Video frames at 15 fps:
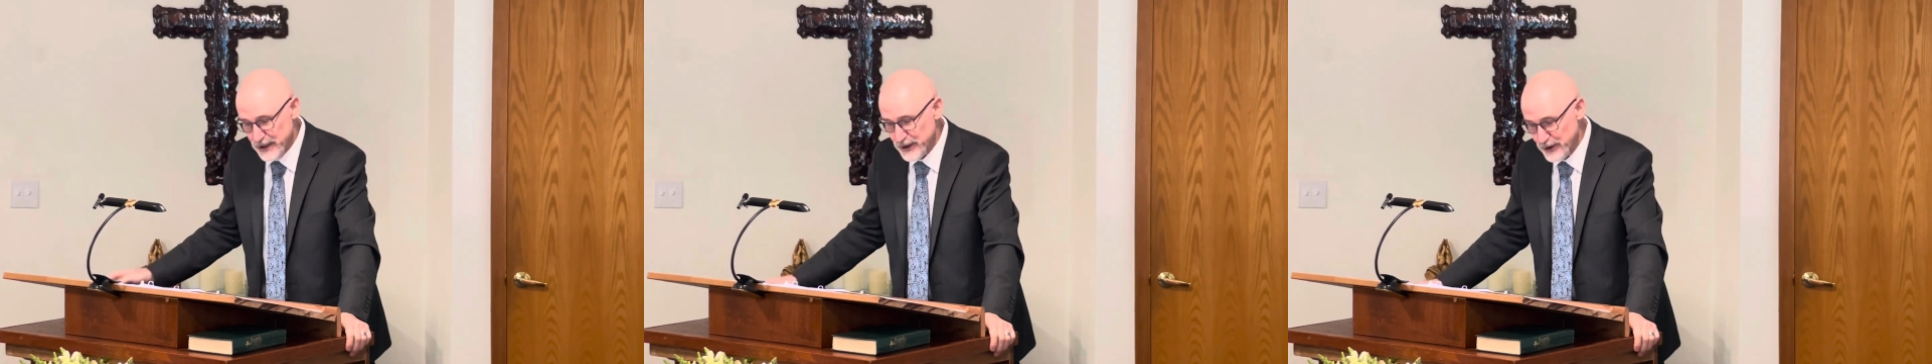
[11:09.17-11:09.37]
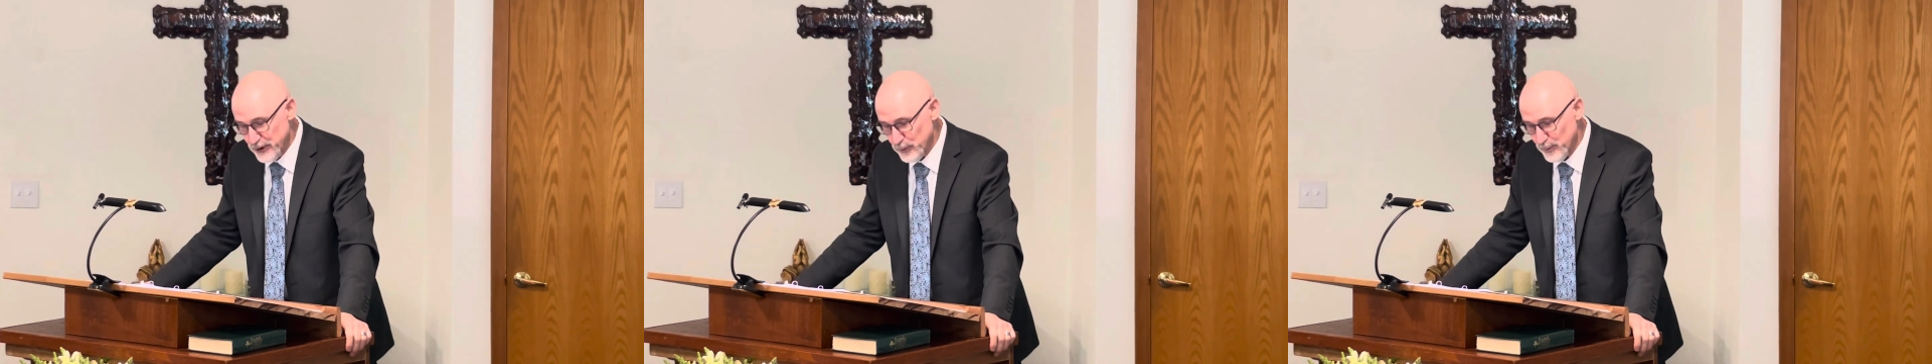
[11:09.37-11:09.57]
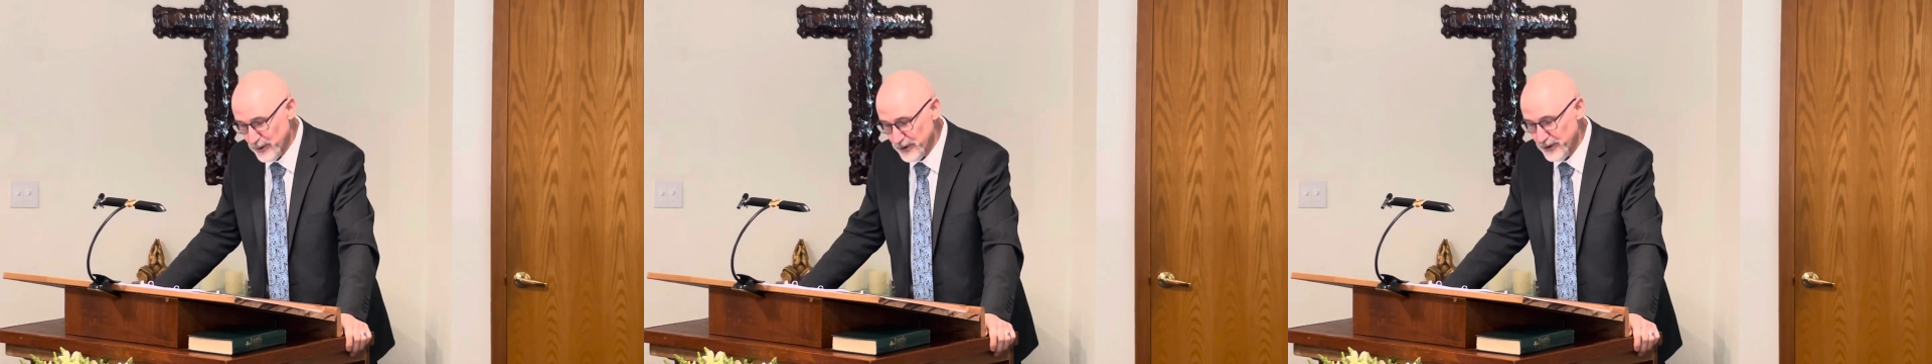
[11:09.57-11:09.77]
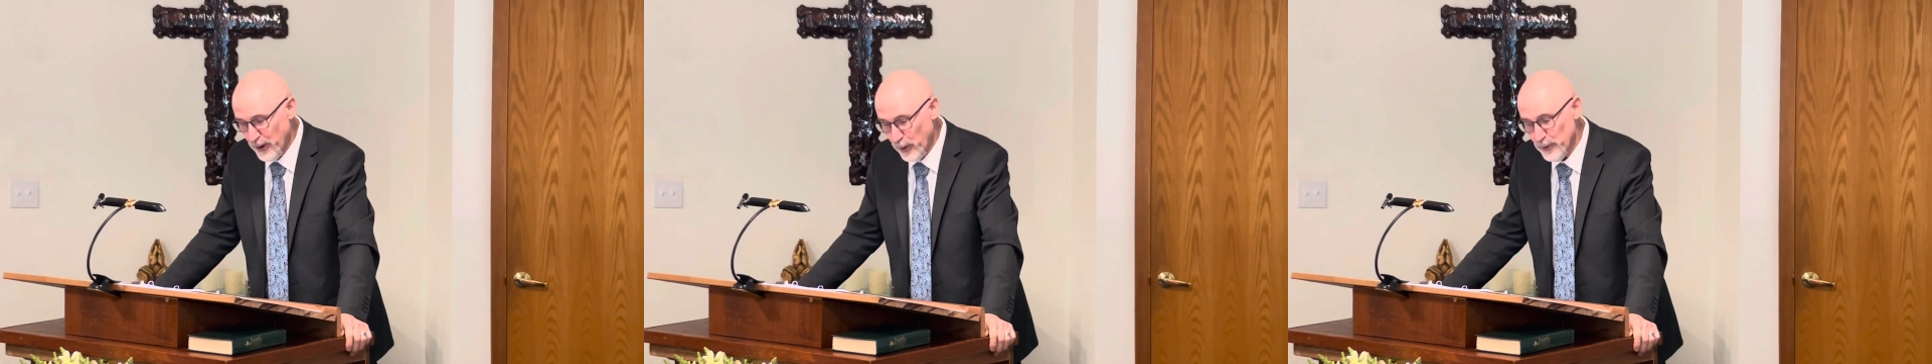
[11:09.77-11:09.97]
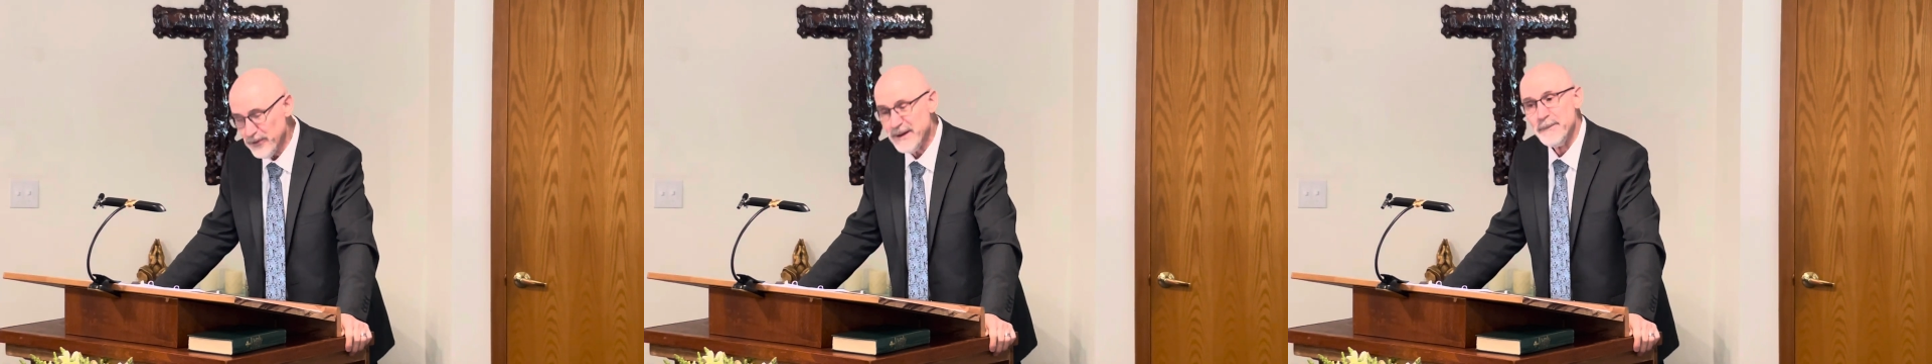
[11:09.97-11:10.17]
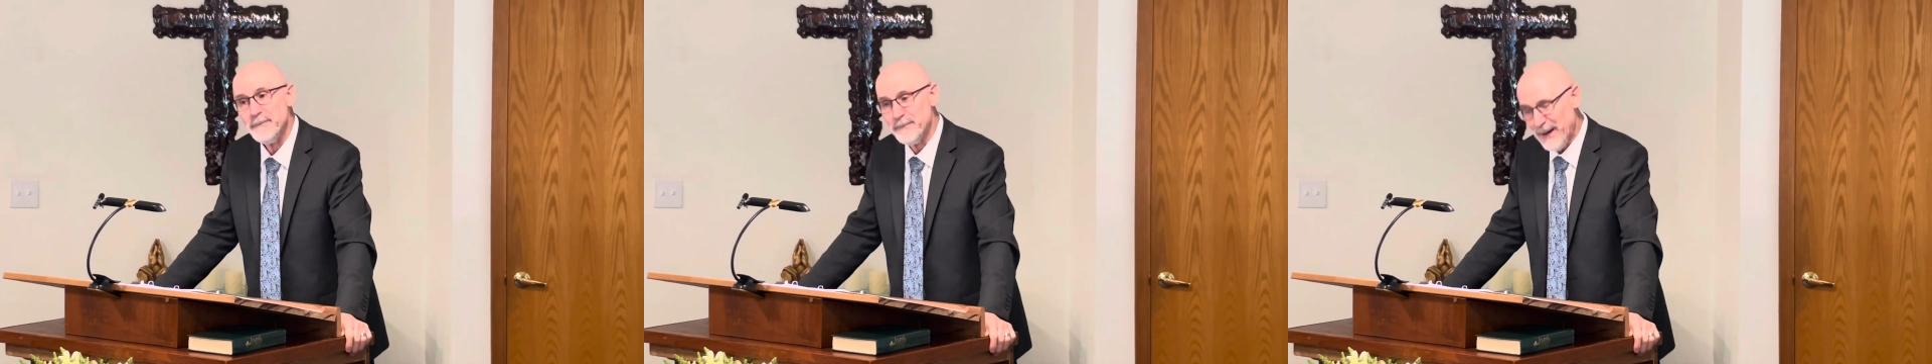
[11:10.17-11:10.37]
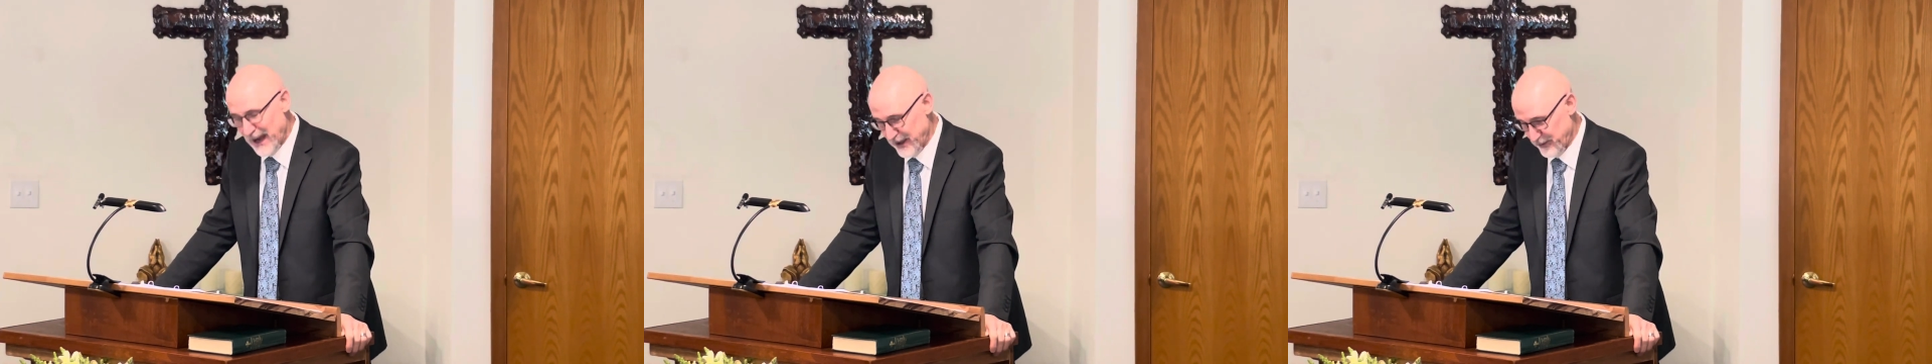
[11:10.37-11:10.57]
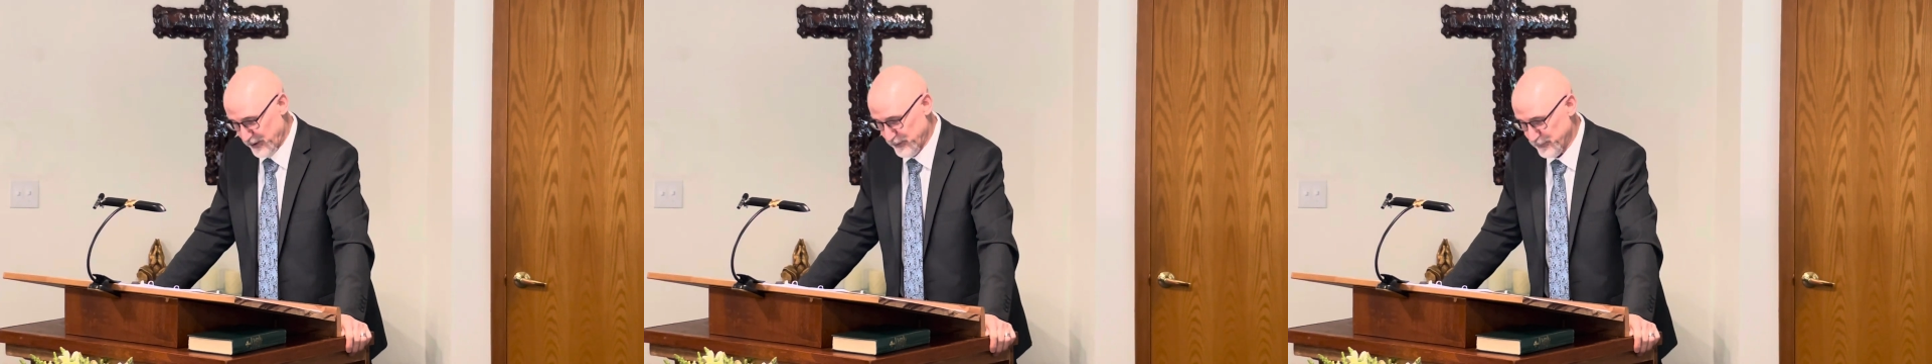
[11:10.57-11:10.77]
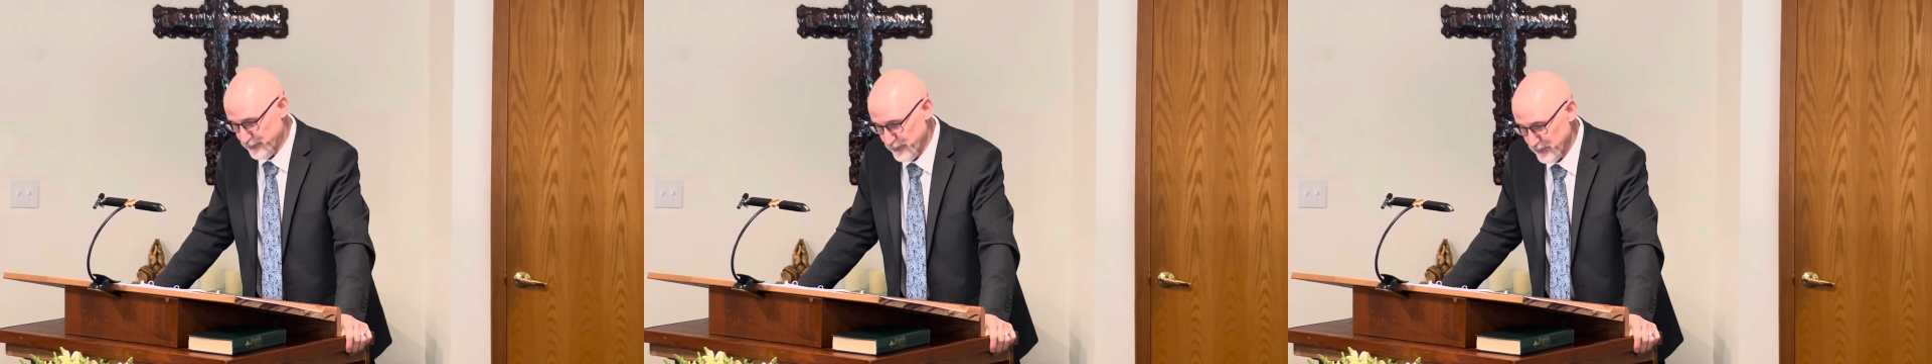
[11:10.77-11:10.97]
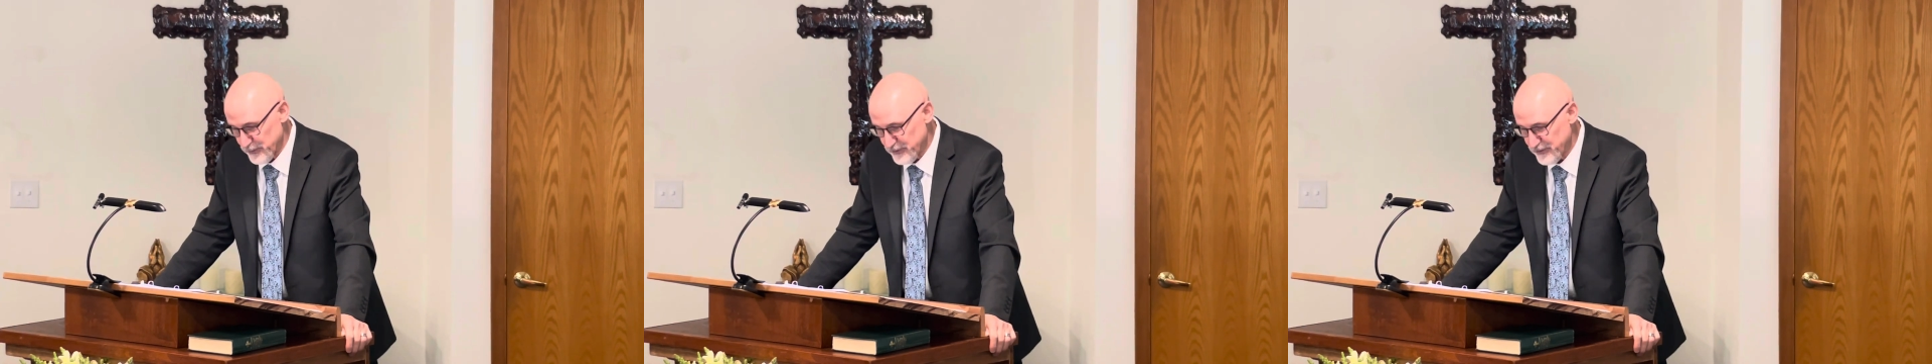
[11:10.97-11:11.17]
you will know them by their
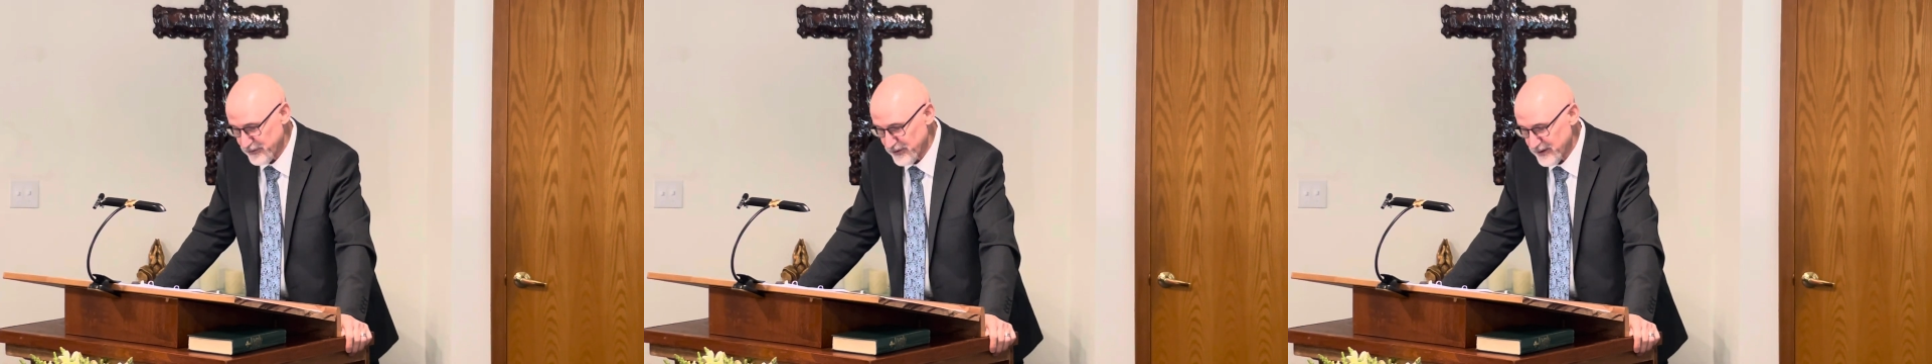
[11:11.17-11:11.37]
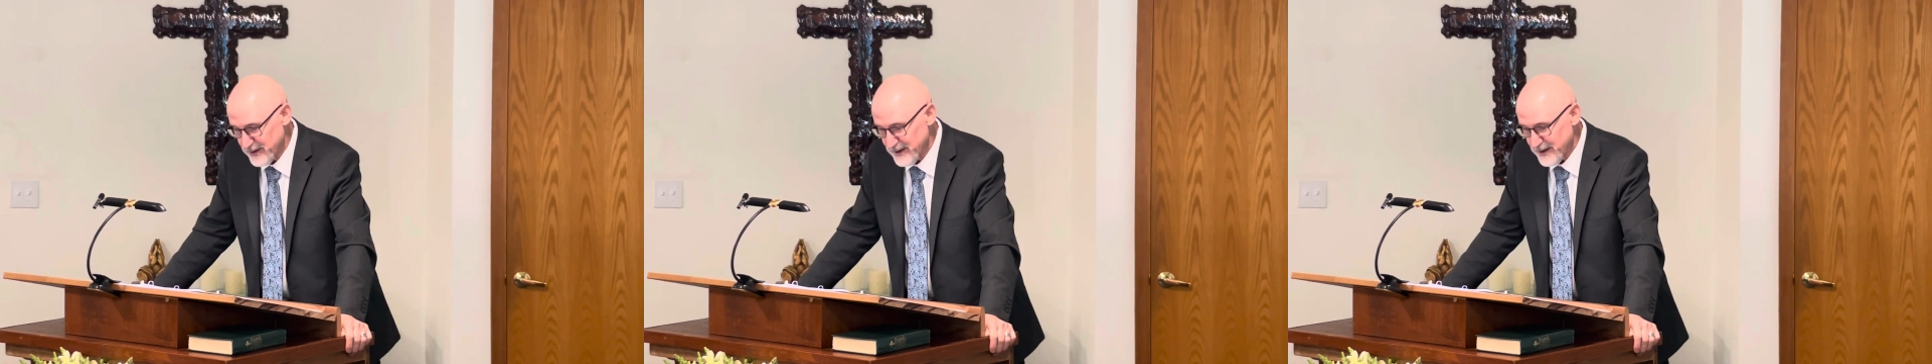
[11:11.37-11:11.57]
fruits.